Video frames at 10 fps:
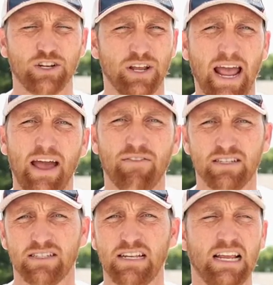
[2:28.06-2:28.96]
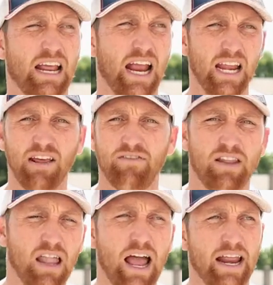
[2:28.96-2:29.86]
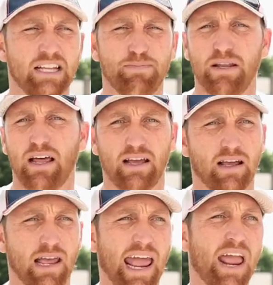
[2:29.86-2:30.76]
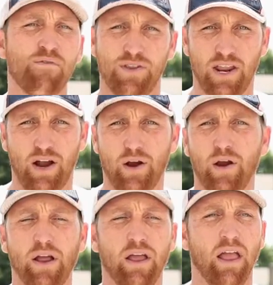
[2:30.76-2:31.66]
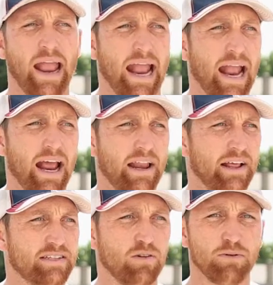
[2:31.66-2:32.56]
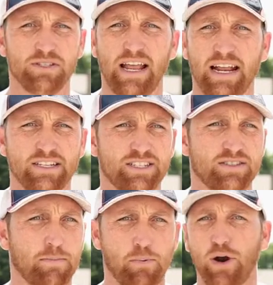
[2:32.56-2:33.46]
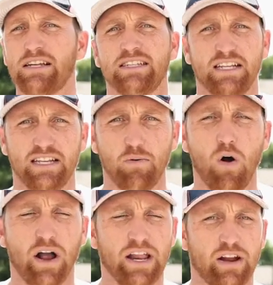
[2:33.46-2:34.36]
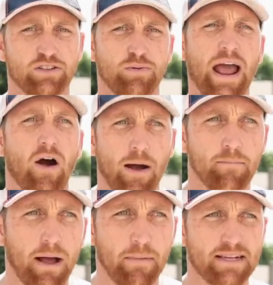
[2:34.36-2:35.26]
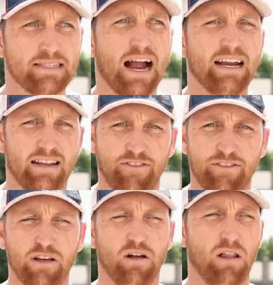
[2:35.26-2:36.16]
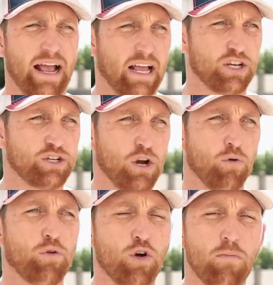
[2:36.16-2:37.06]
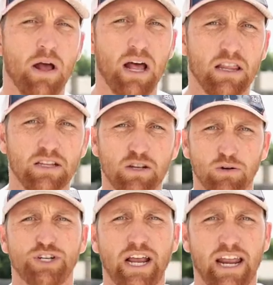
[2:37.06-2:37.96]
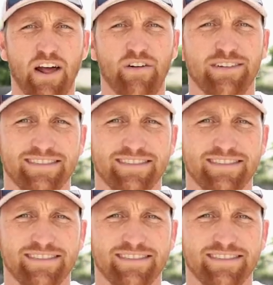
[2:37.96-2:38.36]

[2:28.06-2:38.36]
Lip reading: haven't seen any of the light. It's been like a cave in there, and it's almost like just depressing to walk in there. So now I'm excited to feel like a showroom. Let's go check it out.